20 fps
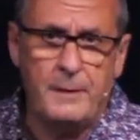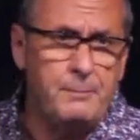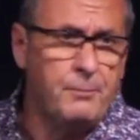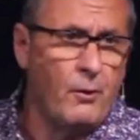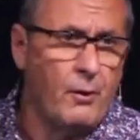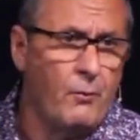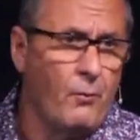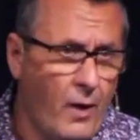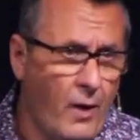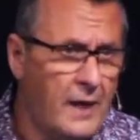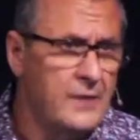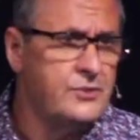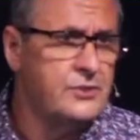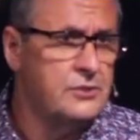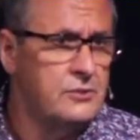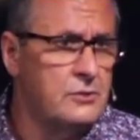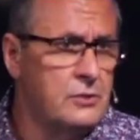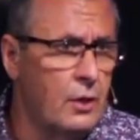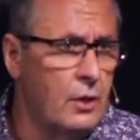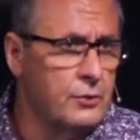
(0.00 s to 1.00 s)
are watching
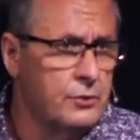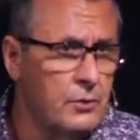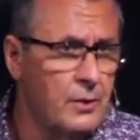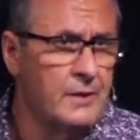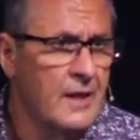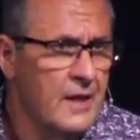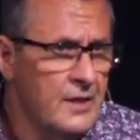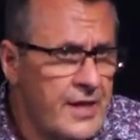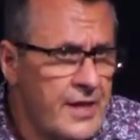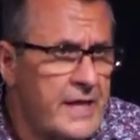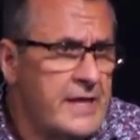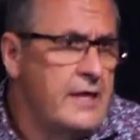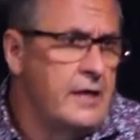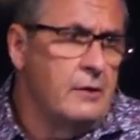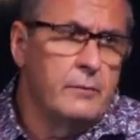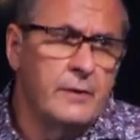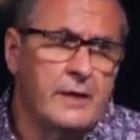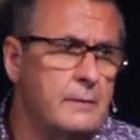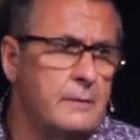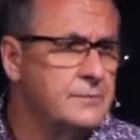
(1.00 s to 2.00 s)
you go through it. They hear
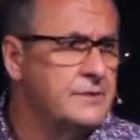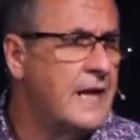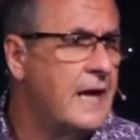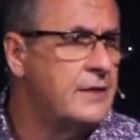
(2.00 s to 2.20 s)
what comes out